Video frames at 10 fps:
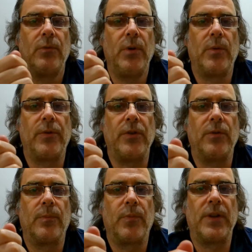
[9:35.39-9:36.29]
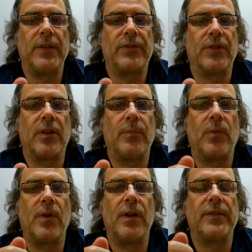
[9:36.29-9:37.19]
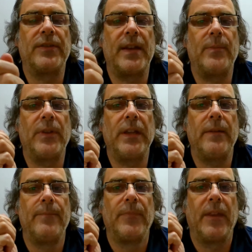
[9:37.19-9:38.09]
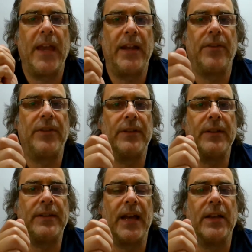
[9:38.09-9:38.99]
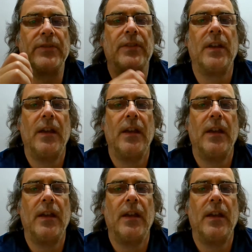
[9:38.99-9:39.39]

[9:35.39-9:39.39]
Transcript: We will do printed circuit board assembly and a theory test.